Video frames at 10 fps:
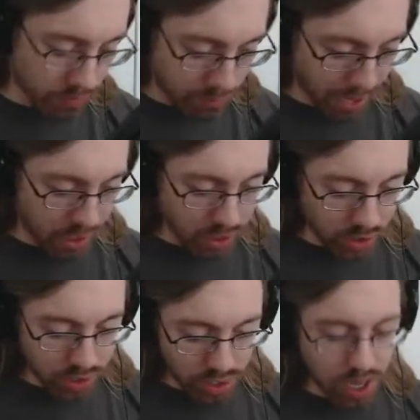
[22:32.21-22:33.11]
have
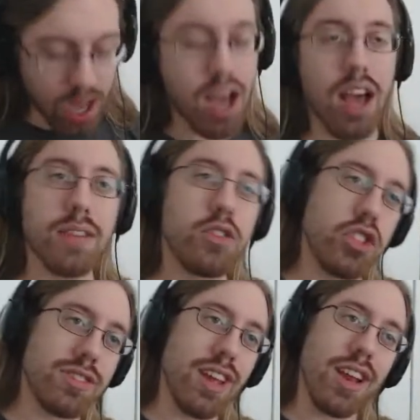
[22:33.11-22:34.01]
mattered. Uh,
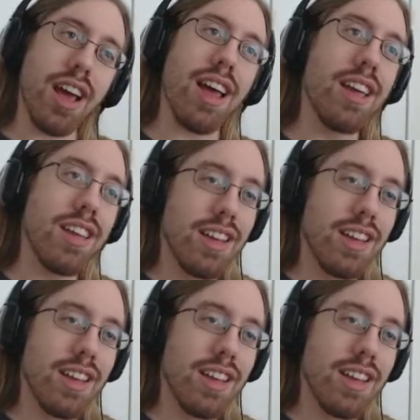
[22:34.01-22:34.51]
just gonna...